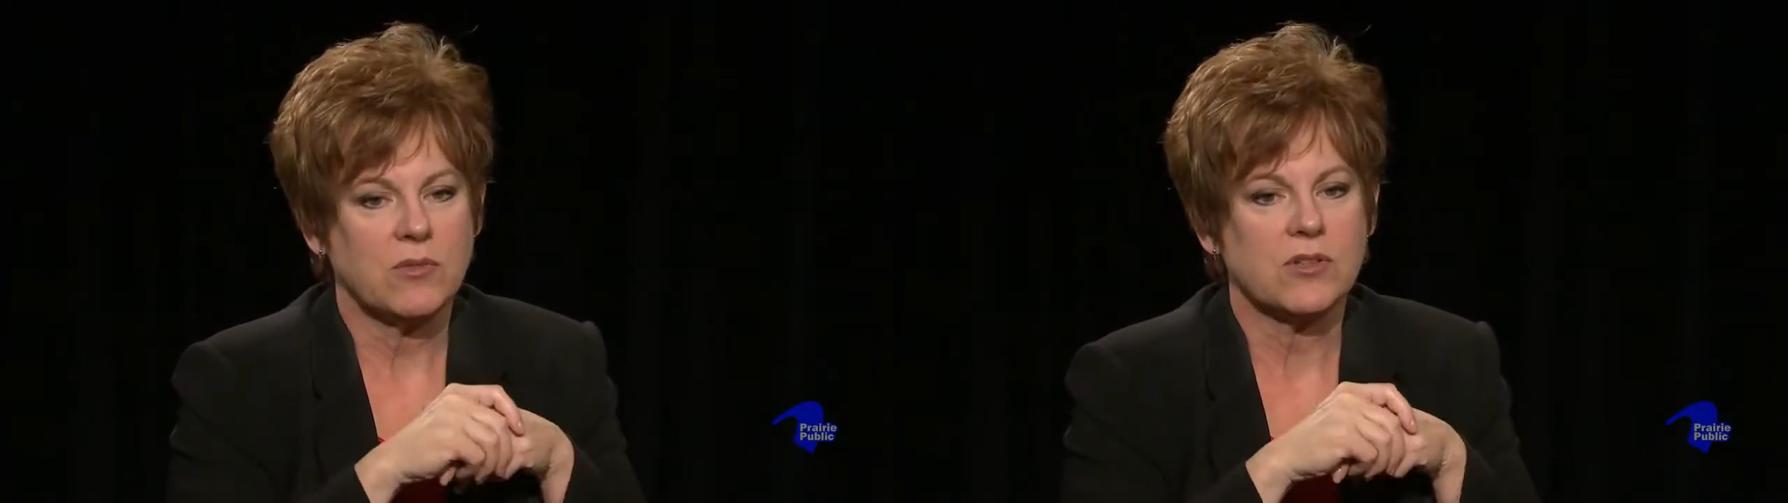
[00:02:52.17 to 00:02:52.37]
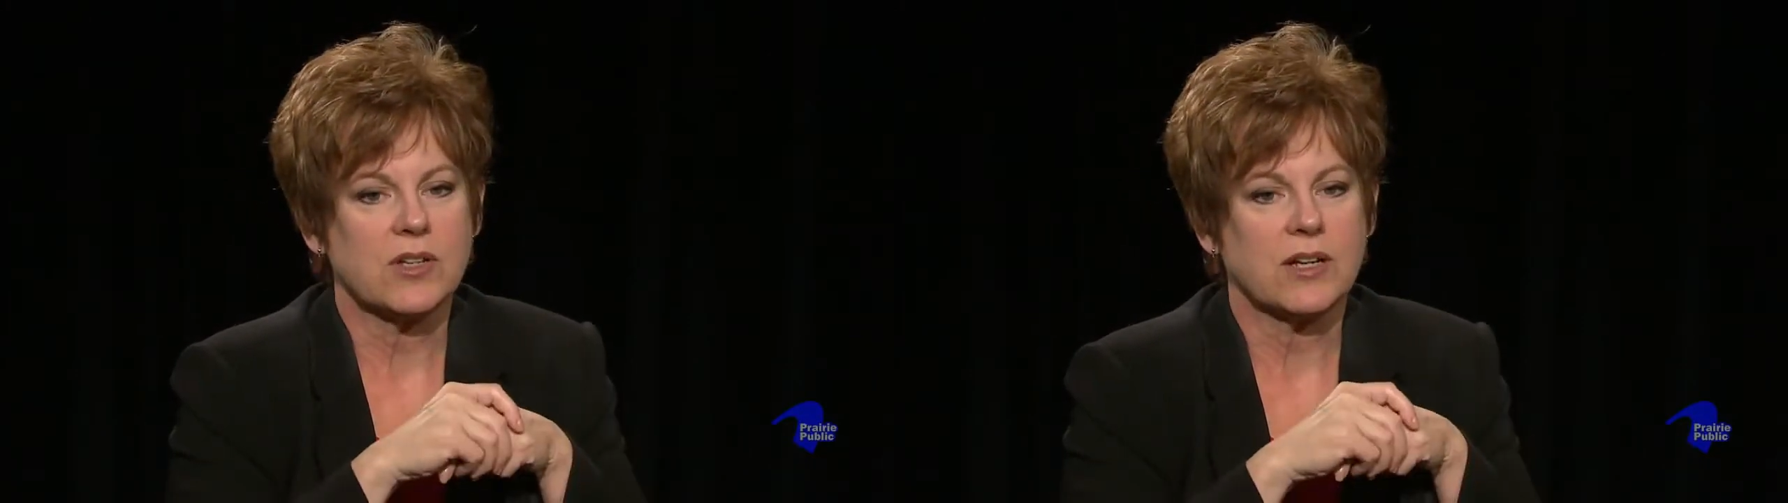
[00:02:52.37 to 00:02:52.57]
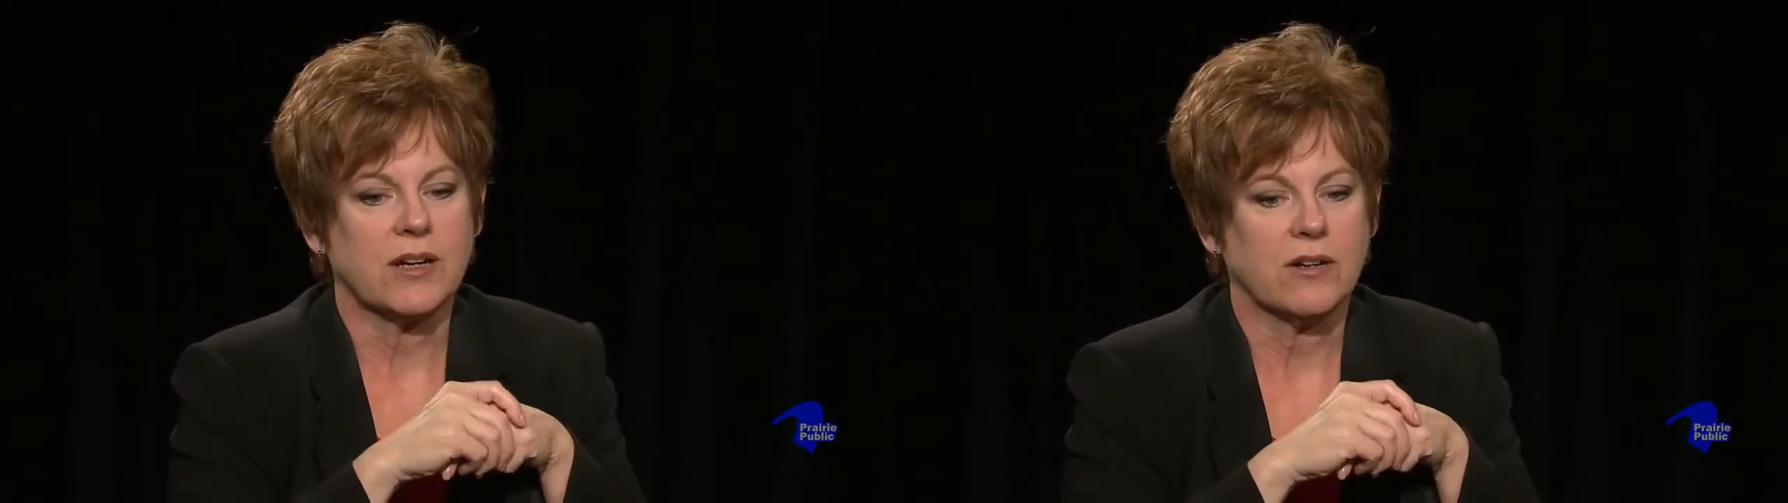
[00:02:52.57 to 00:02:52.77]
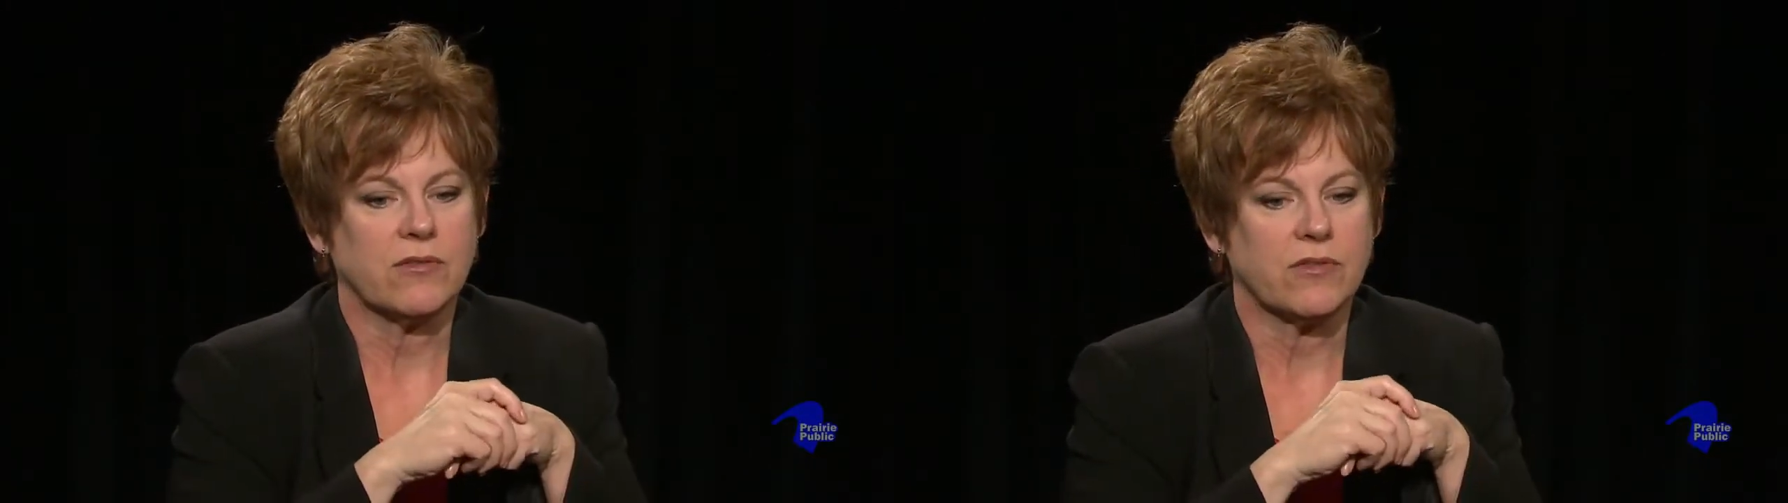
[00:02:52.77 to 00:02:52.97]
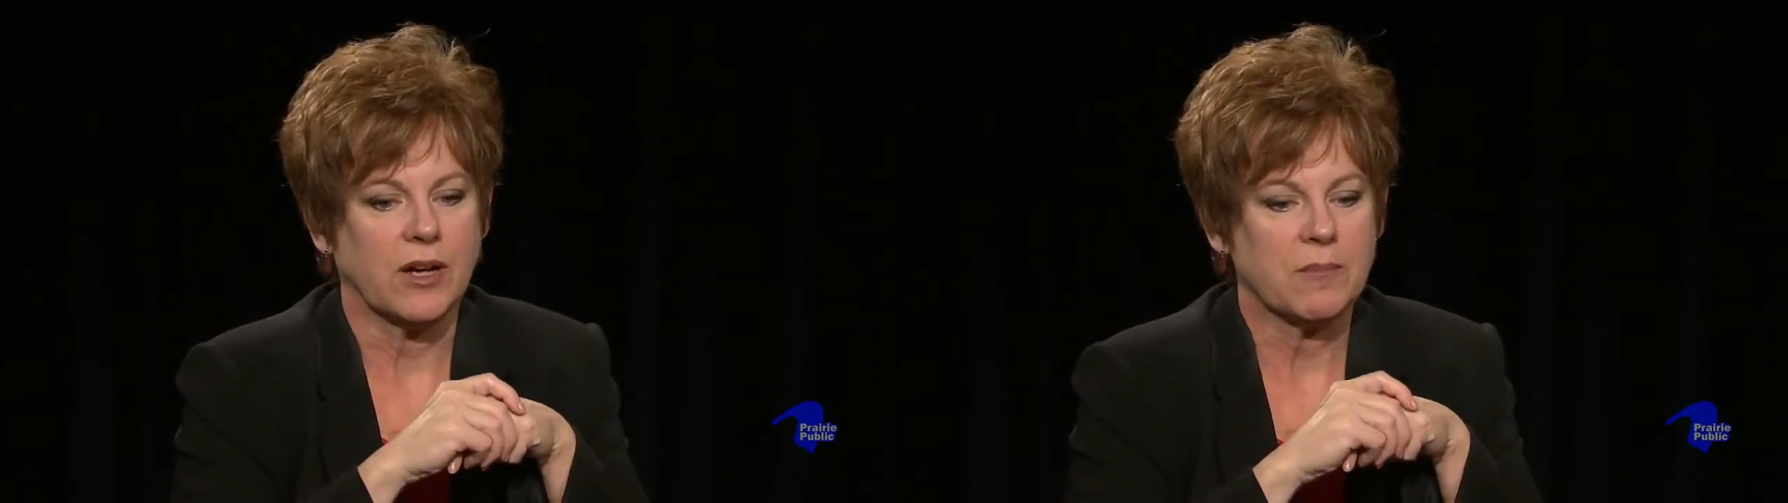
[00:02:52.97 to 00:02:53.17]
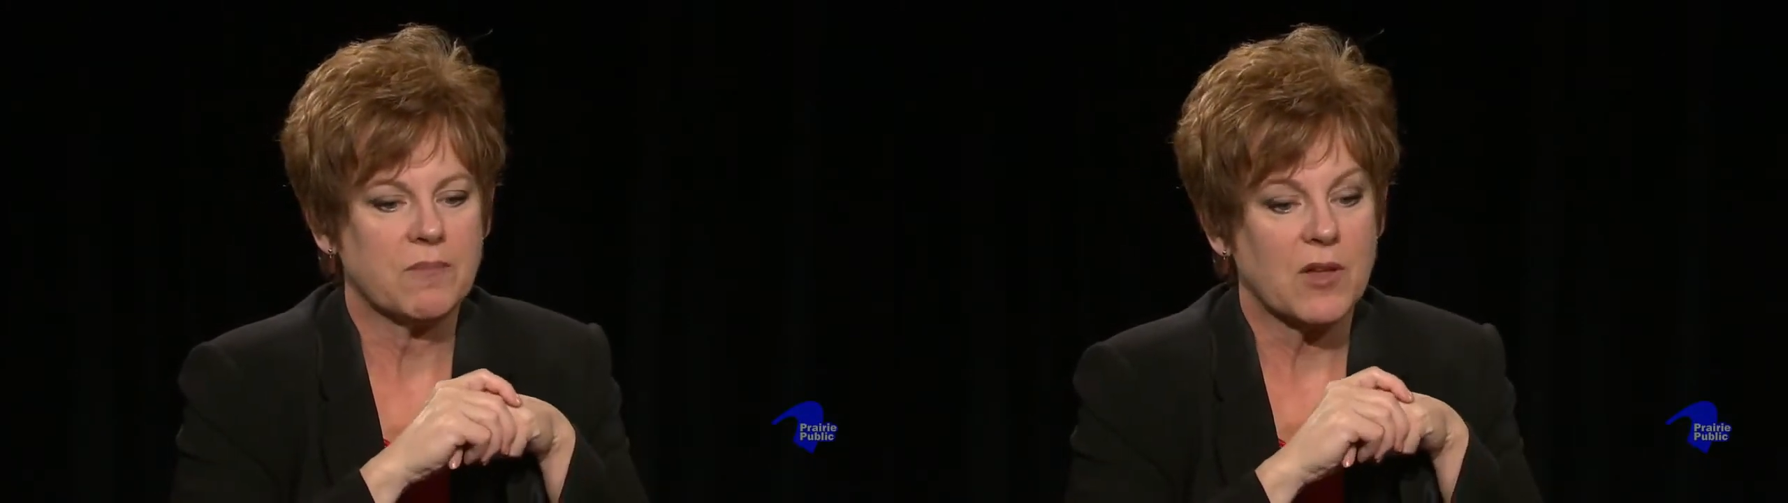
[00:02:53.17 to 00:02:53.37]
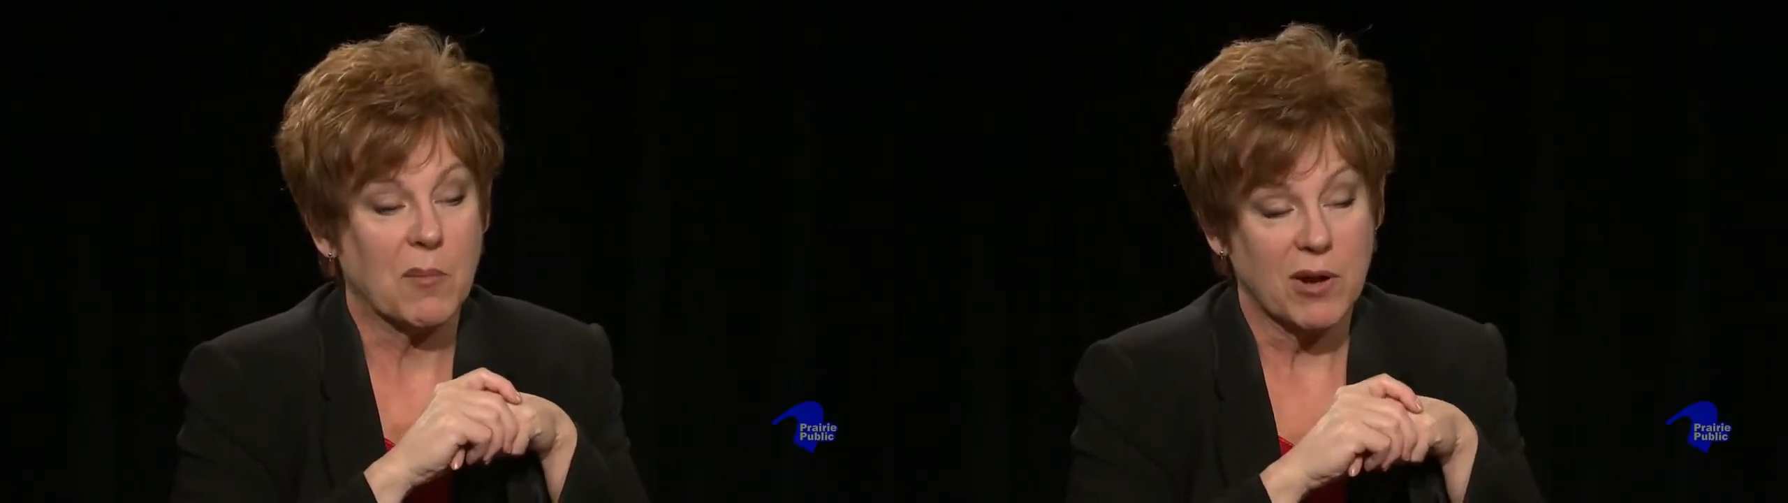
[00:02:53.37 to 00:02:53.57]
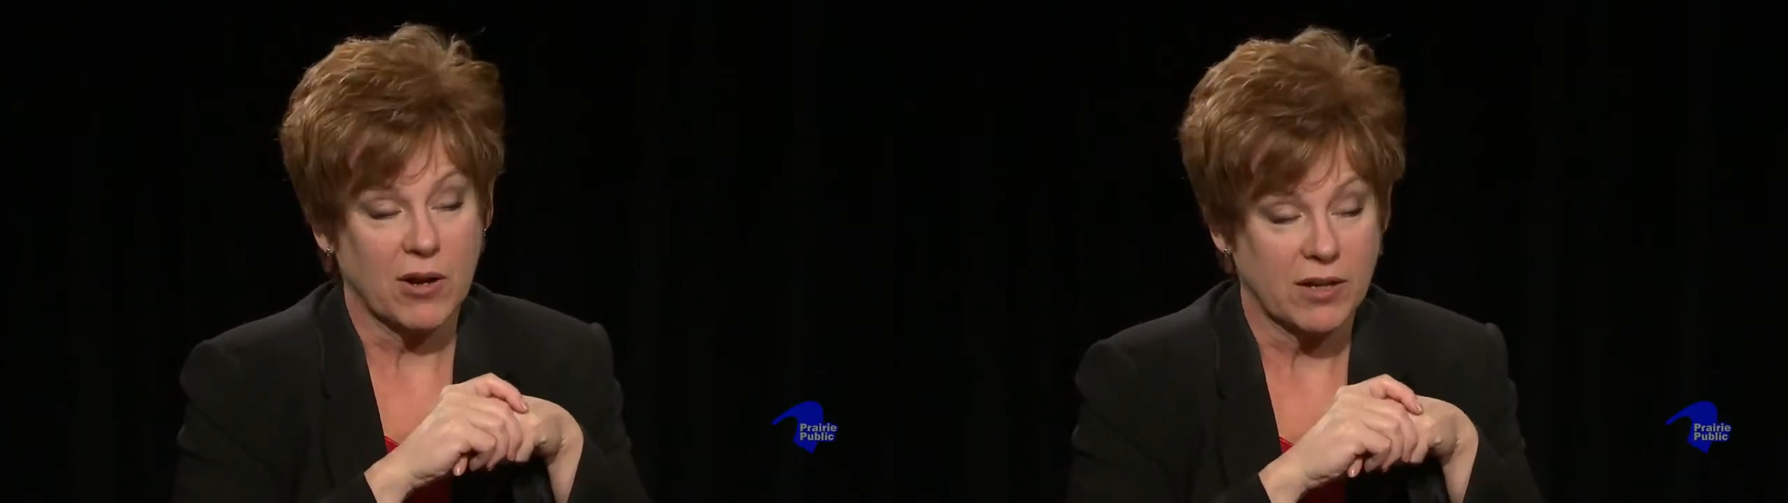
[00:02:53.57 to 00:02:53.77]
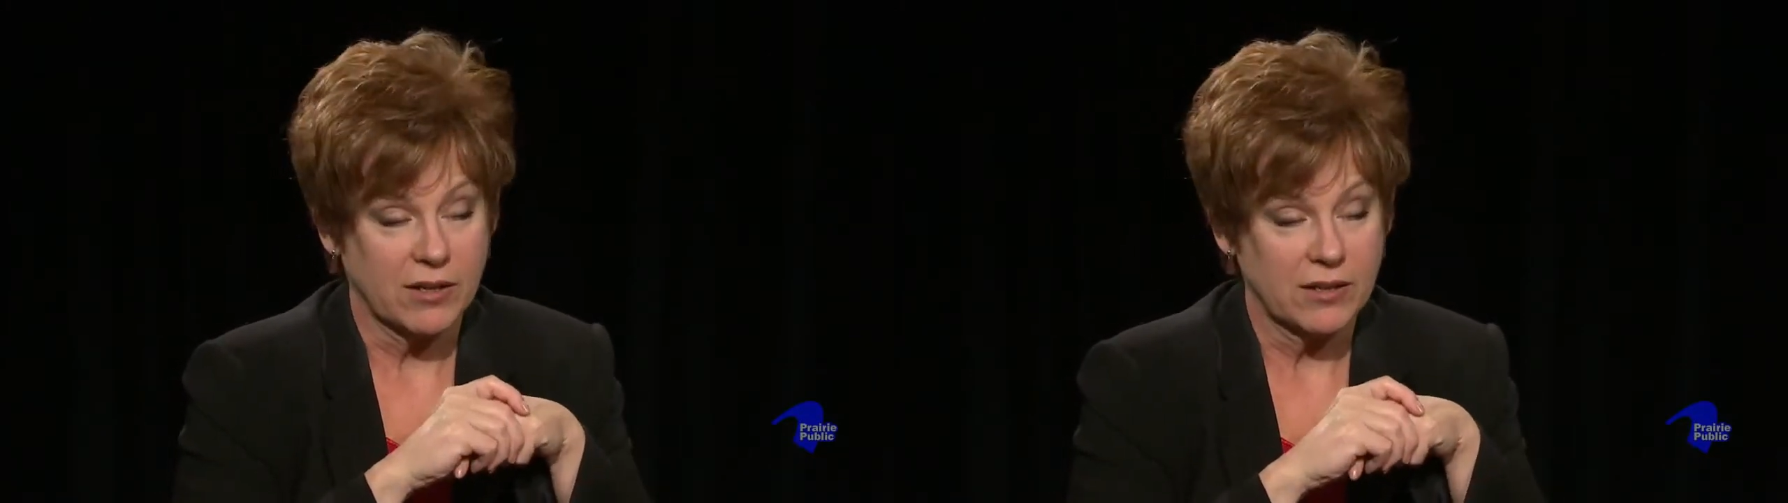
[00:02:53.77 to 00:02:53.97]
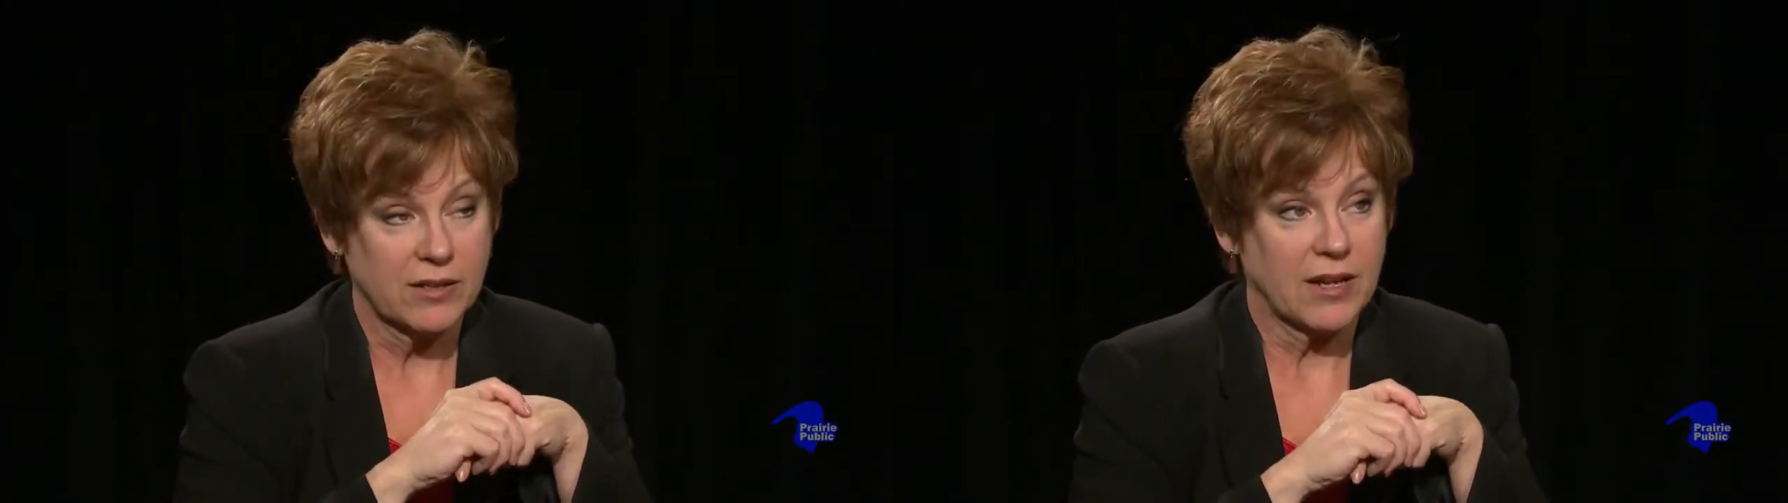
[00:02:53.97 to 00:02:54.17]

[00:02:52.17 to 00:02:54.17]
music of um, America,